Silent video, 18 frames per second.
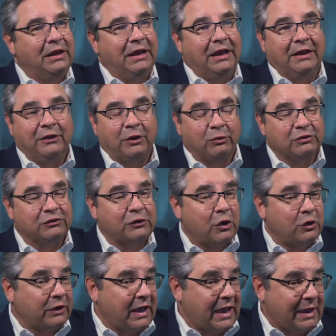And there was
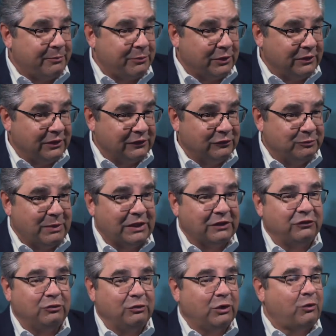no capital
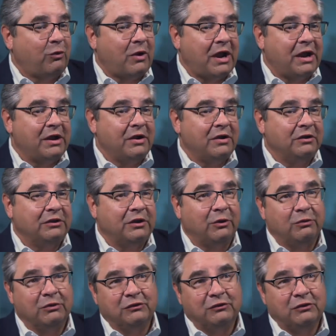expense required.
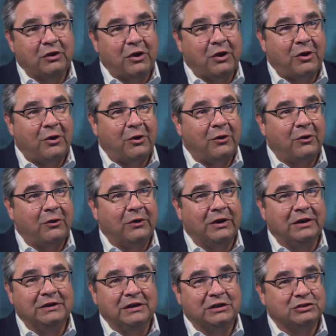There was
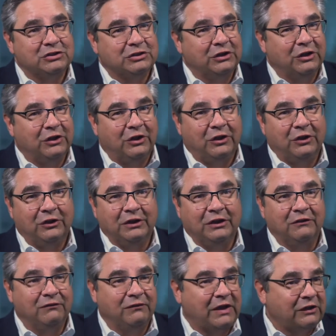no additional
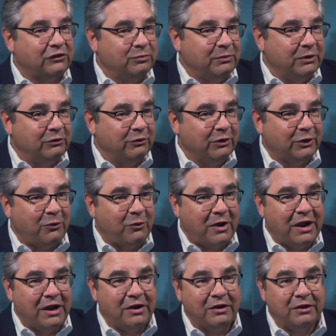investment
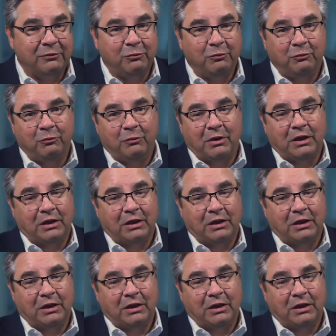required.